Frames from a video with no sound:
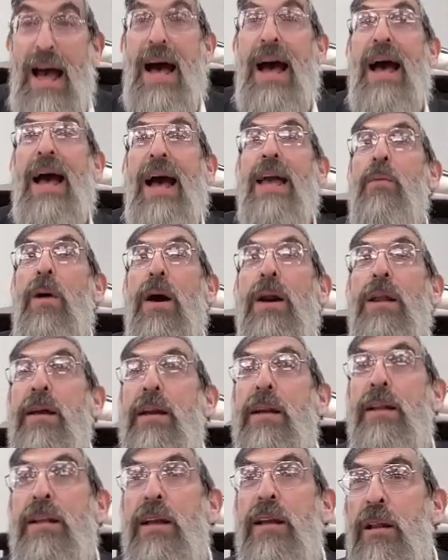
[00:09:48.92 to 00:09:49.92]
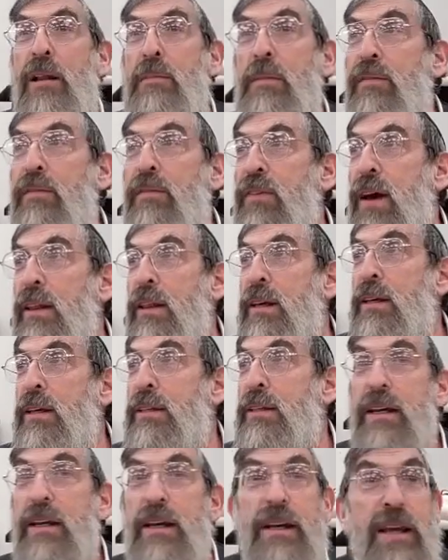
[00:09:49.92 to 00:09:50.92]
I, what are you going to tell me,
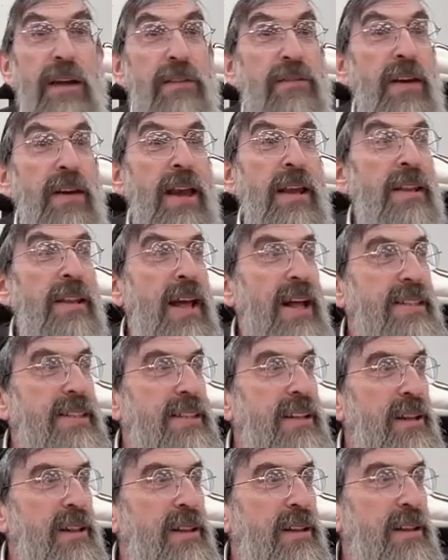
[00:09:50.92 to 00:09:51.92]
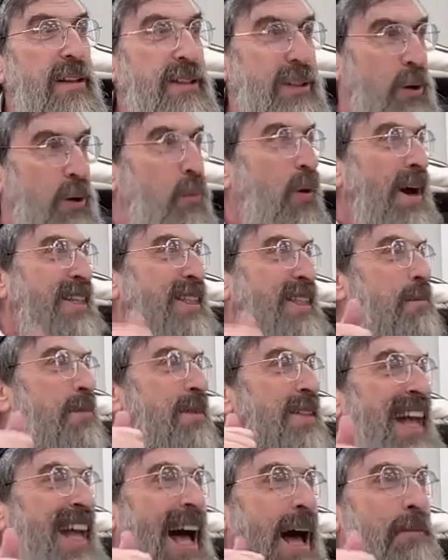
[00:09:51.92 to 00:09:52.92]
fellas? If a netzel, so why is it
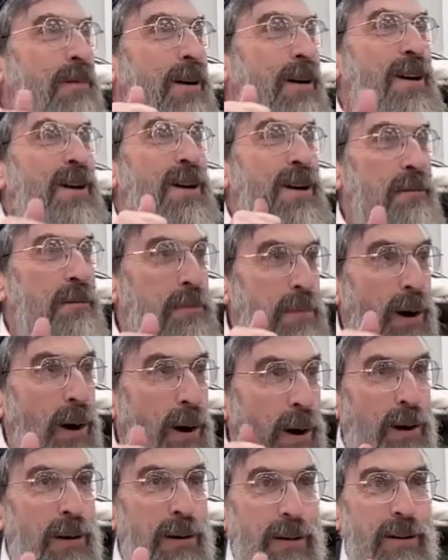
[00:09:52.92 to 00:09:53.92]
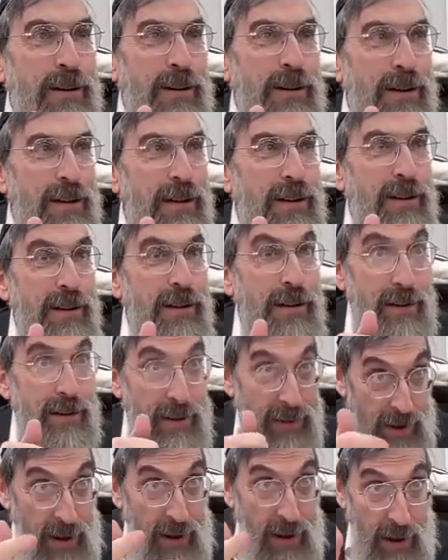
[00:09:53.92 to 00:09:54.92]
matama ba'or?
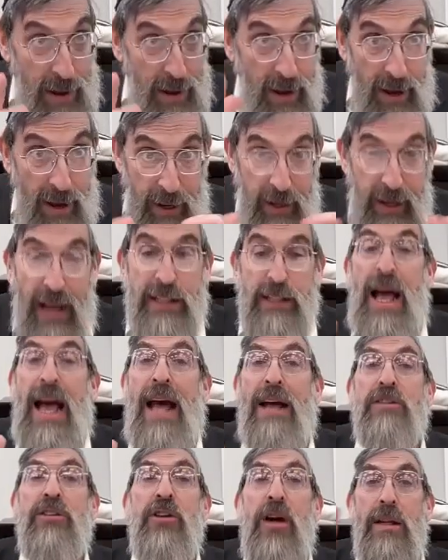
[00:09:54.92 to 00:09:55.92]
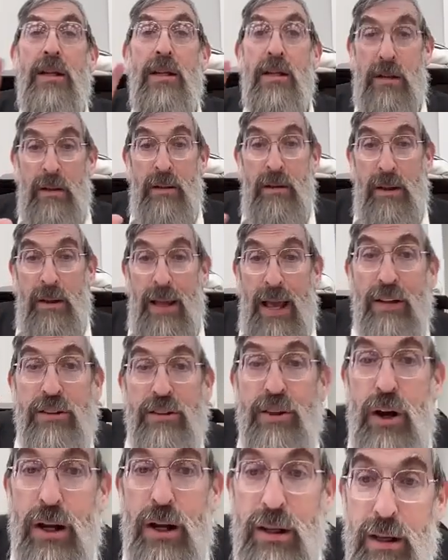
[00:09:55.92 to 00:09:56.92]
Guys, outside,
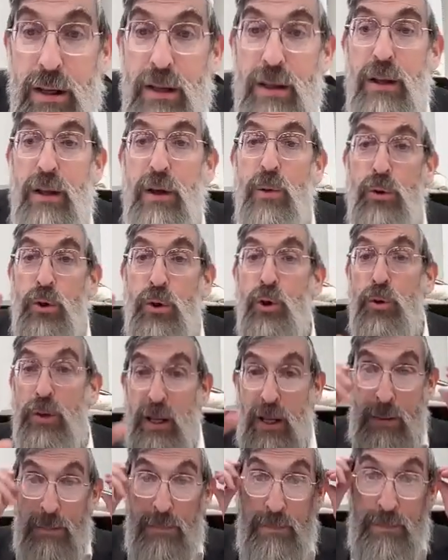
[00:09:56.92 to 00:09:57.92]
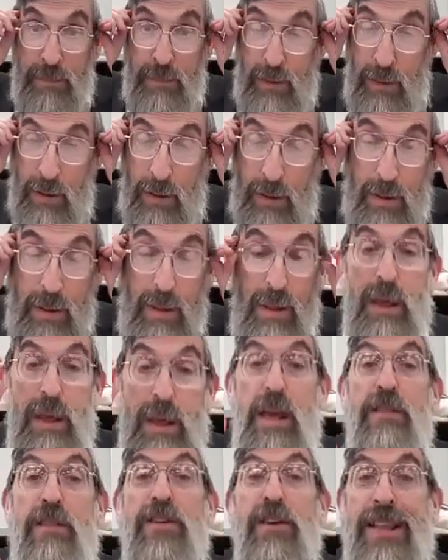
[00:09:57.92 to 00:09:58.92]
outside, two dinim
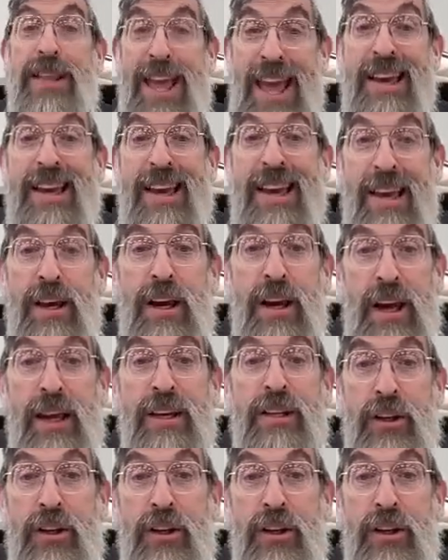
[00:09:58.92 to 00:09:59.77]
if you take a,